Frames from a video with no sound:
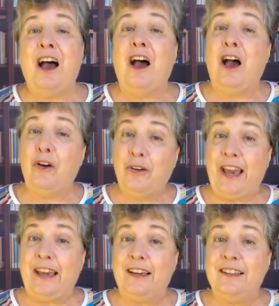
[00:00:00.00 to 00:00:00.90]

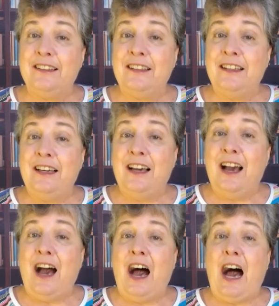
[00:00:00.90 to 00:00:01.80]
Okay,
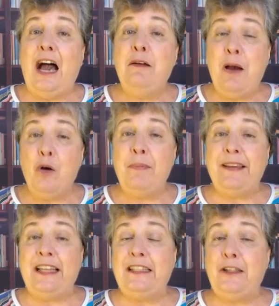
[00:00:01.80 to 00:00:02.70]
I'm
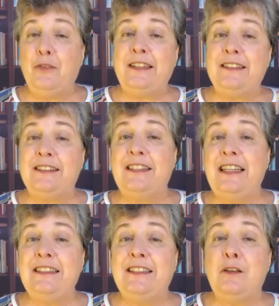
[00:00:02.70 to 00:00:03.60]
hoping that you can
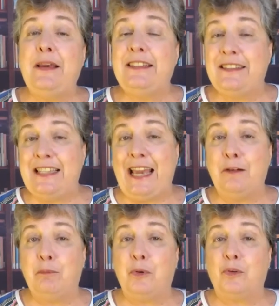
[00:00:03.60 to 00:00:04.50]
see some
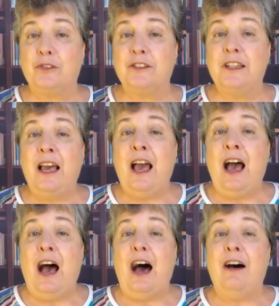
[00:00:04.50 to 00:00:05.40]
examples
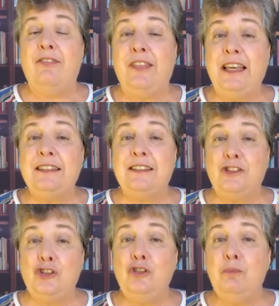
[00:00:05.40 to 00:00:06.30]
of things
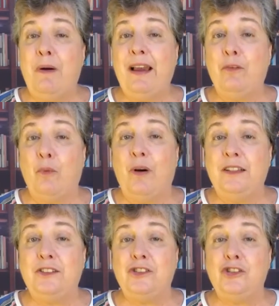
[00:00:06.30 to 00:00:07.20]
that you might
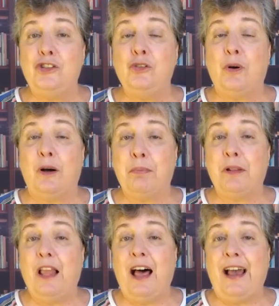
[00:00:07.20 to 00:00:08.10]
want to
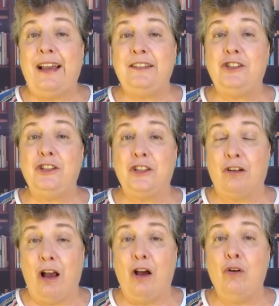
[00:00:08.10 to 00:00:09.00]
apply to
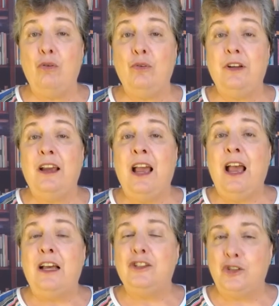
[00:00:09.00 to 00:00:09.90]
your own
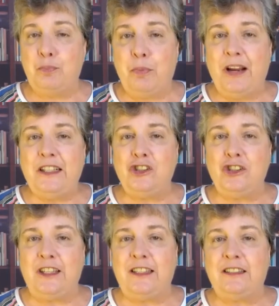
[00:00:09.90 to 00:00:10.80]

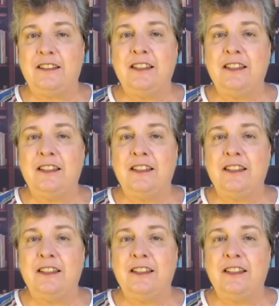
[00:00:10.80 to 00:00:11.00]
spreadsheets